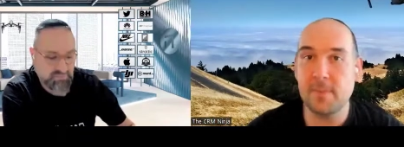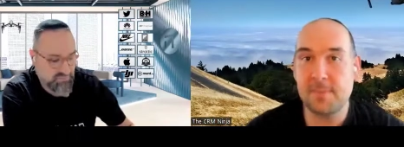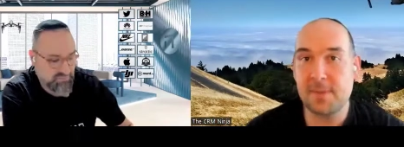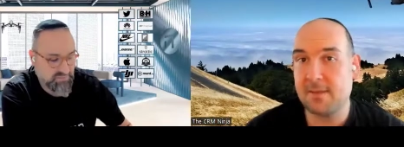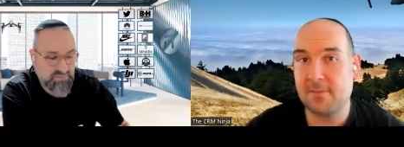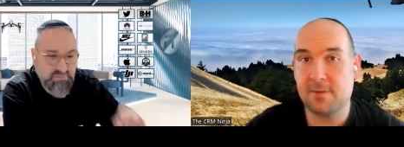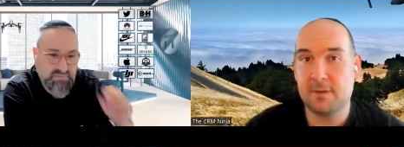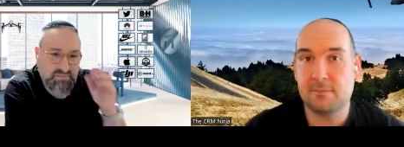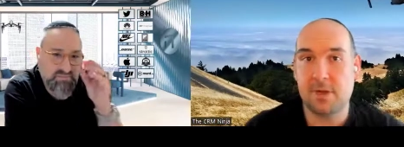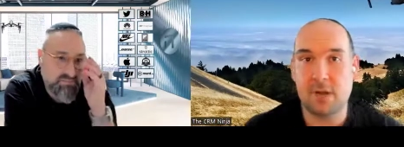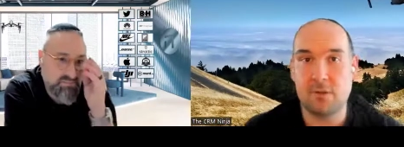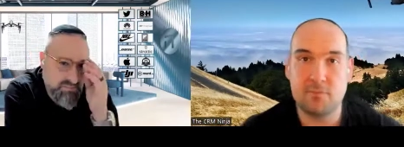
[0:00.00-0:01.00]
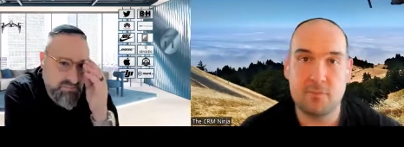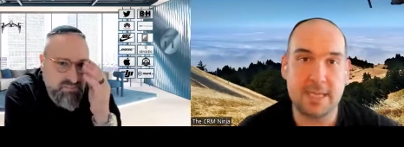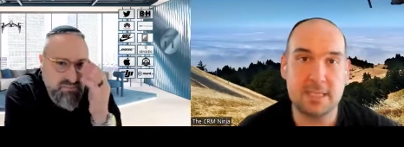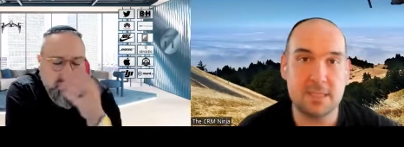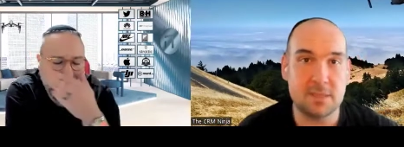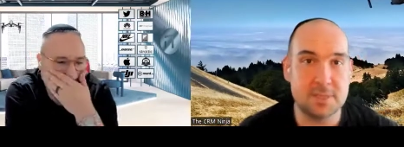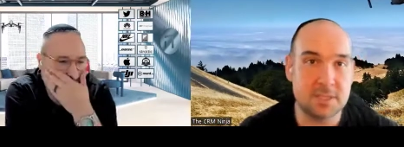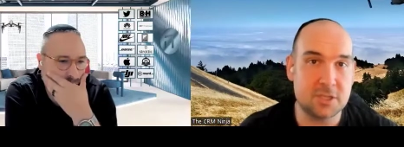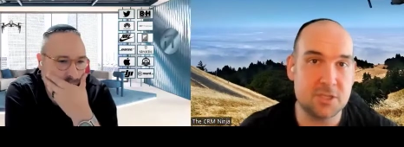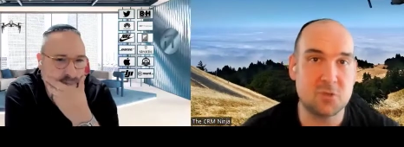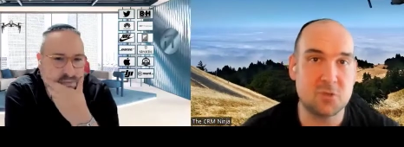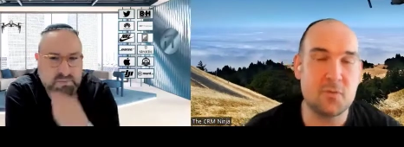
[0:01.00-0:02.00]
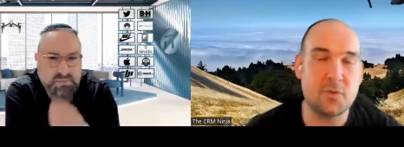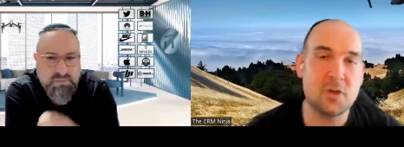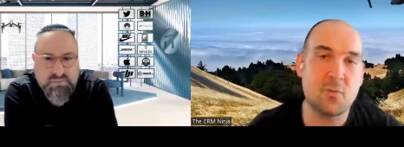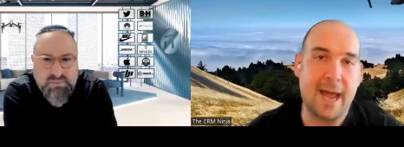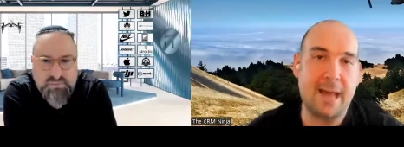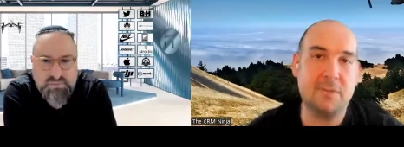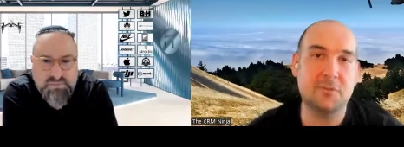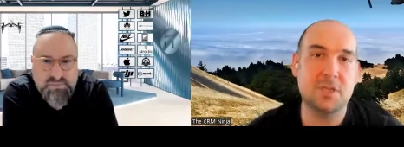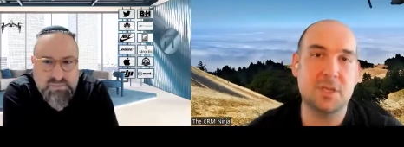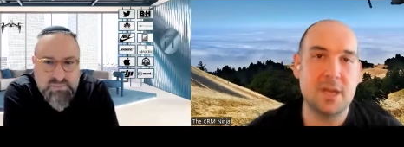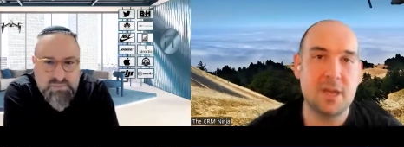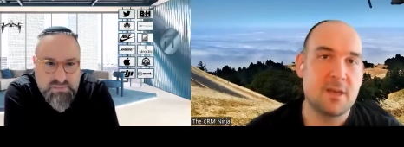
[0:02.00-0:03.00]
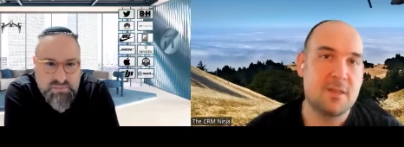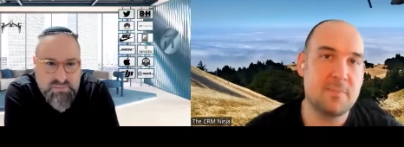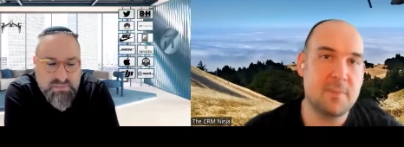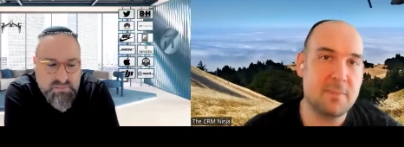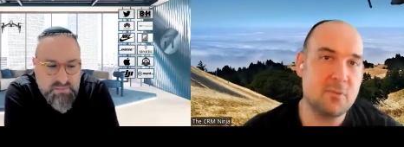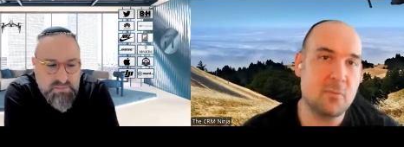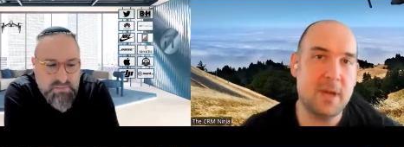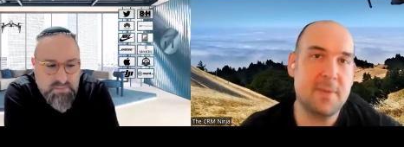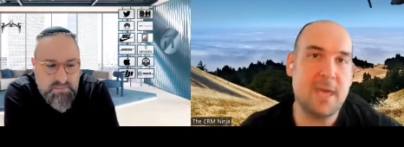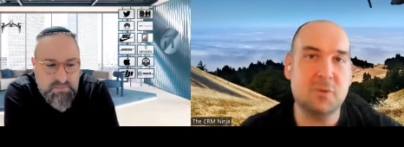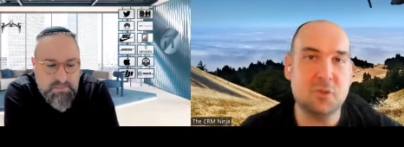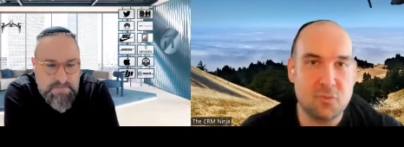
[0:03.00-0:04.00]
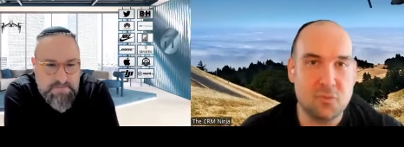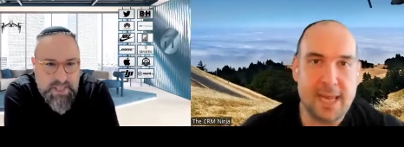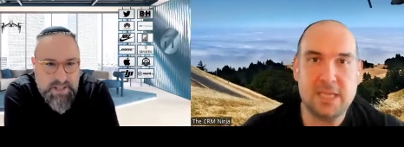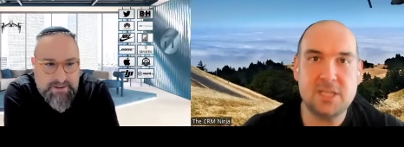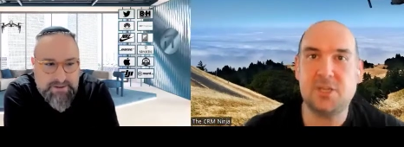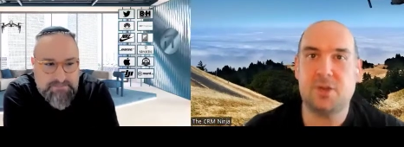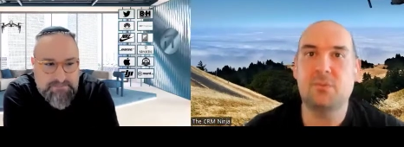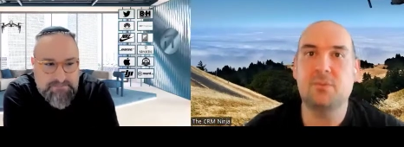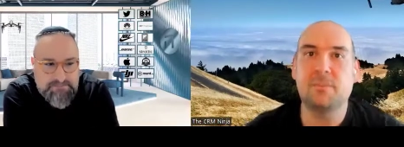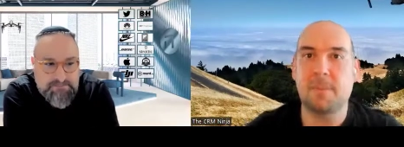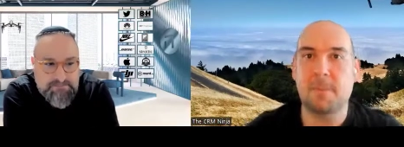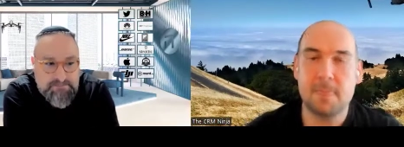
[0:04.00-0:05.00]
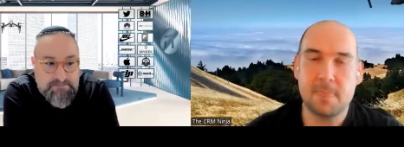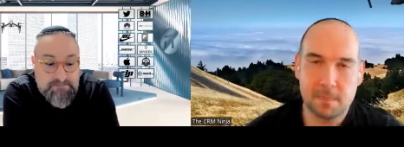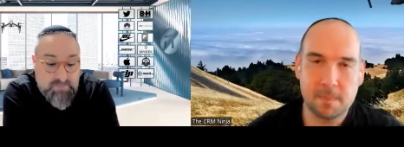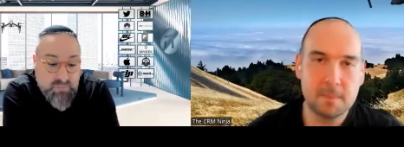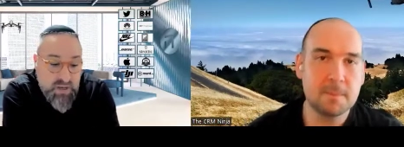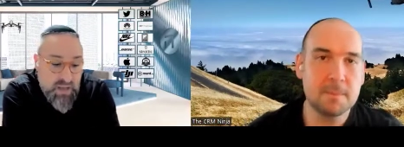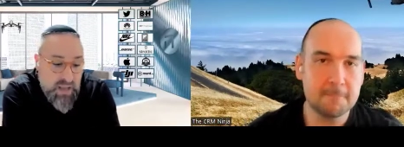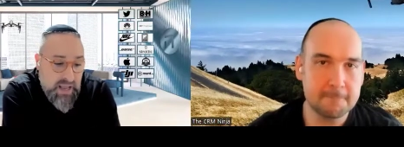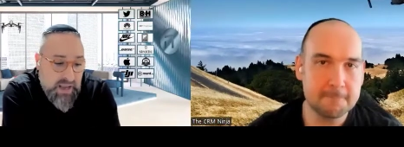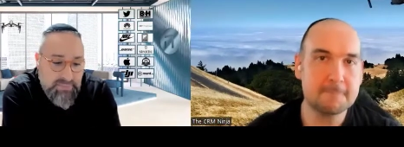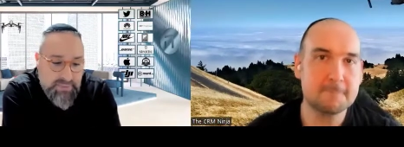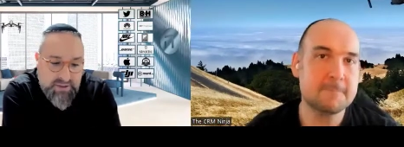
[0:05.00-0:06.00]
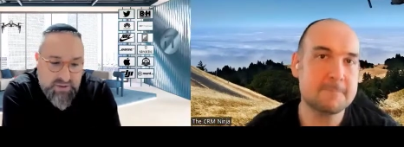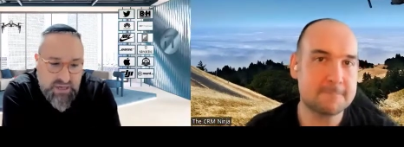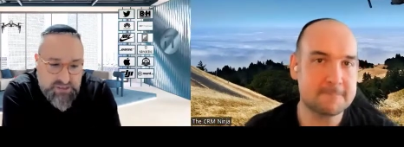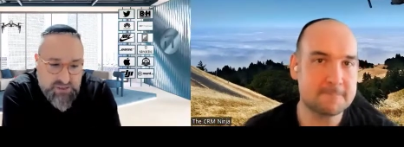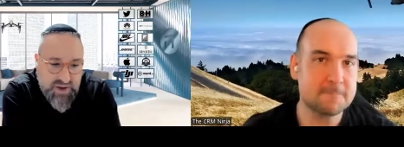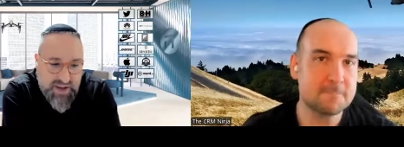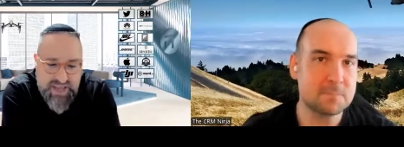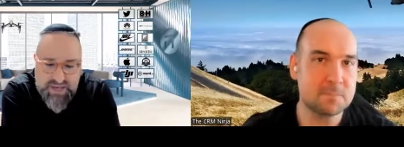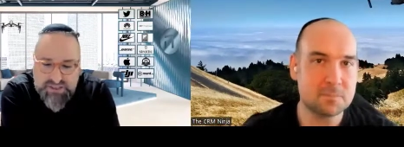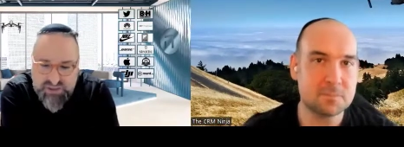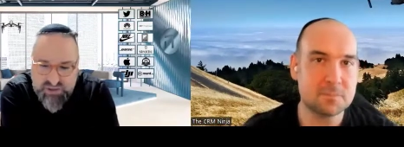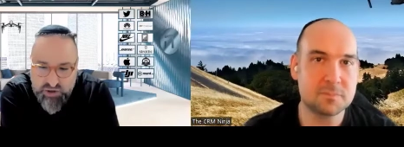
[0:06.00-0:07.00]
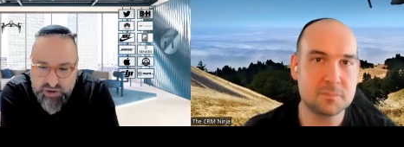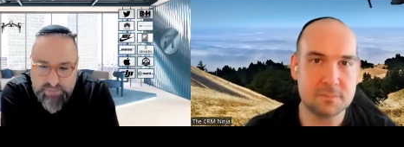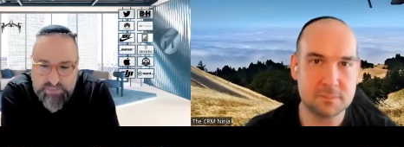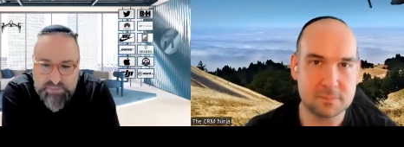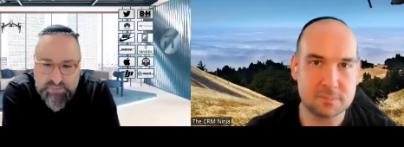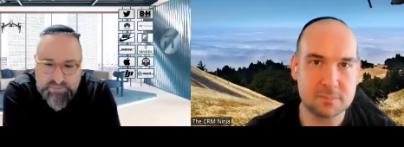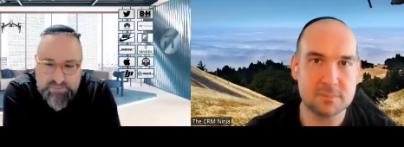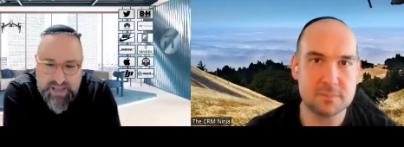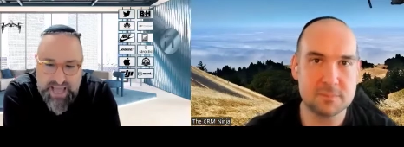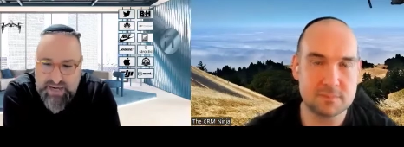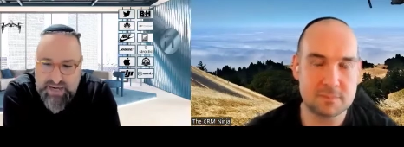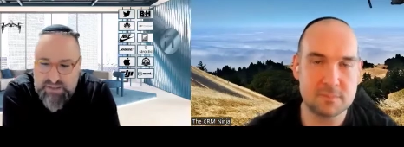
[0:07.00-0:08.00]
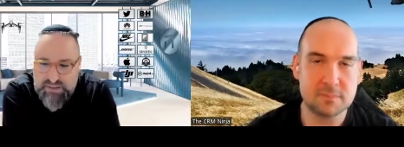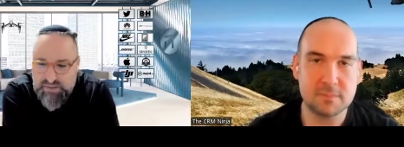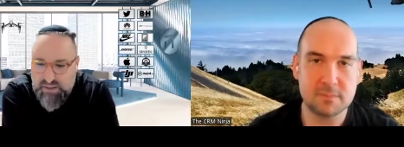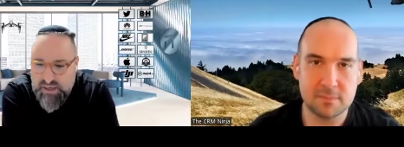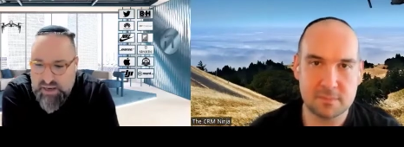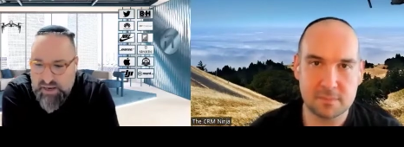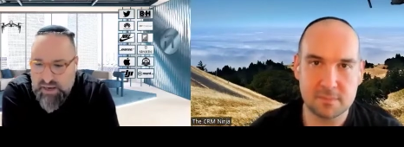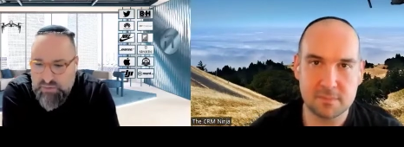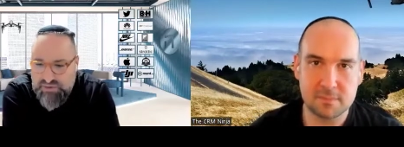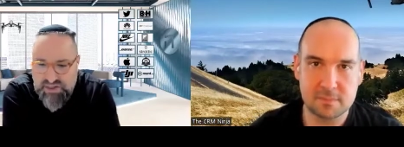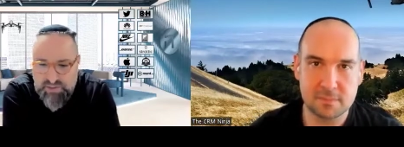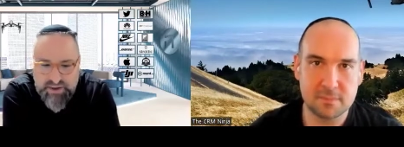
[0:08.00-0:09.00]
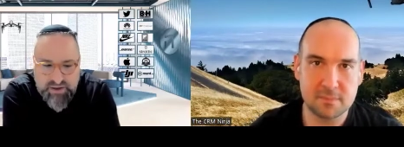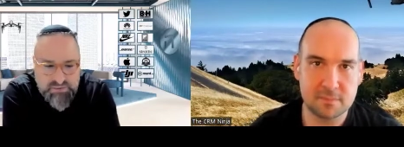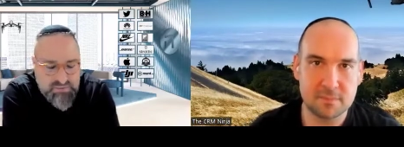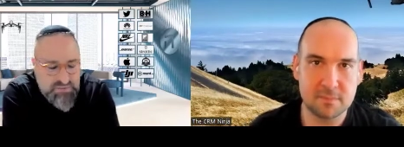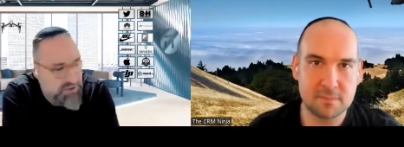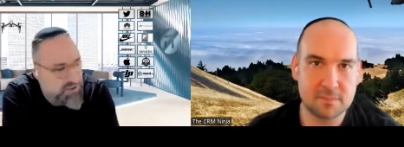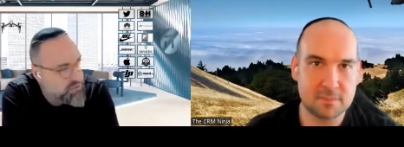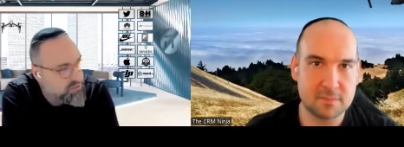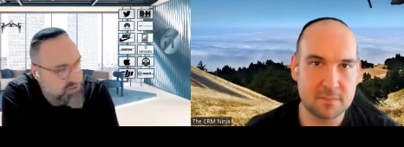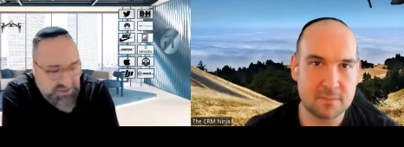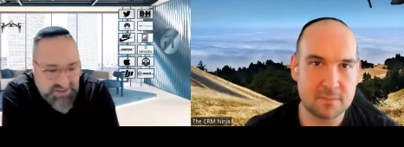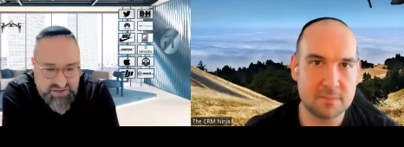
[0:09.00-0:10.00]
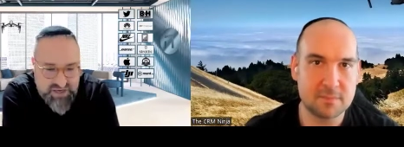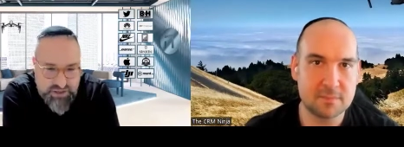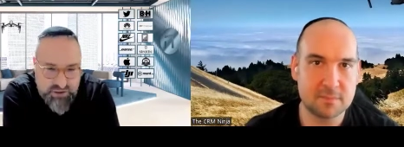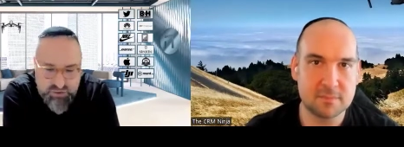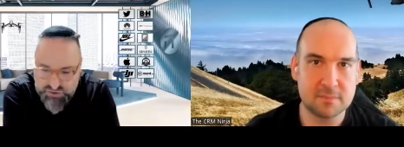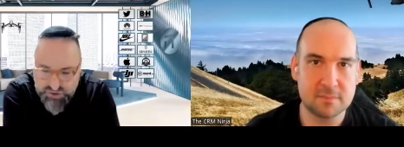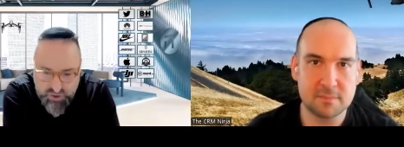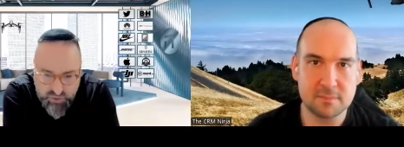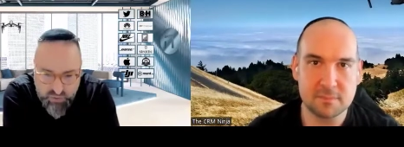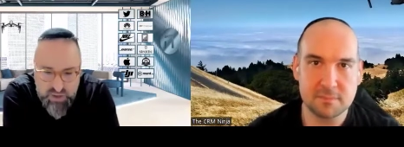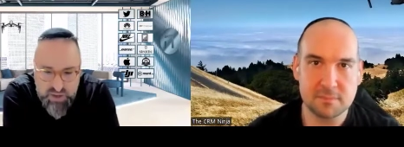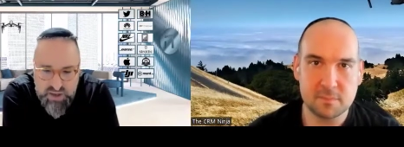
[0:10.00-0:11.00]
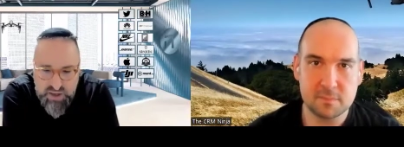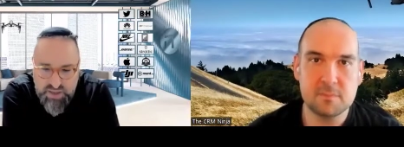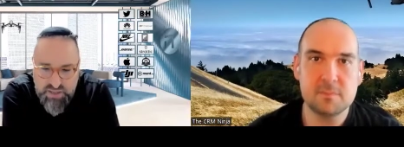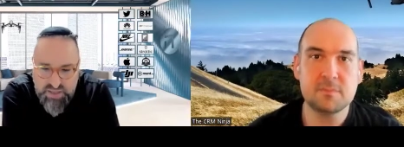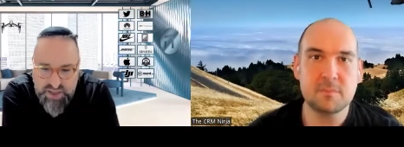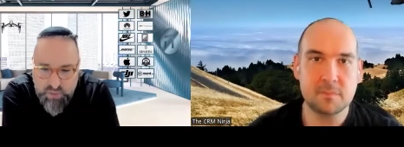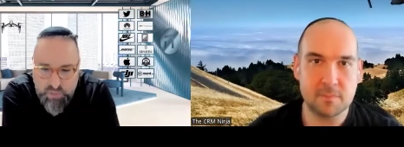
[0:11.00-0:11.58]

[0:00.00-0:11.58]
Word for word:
Speaker 1: or maybe even you know relating to positions and moving around that people might be able to relate to.
Speaker 2: I mean, so I had a startup back, uh, I would say about I don't know seven eight years ago that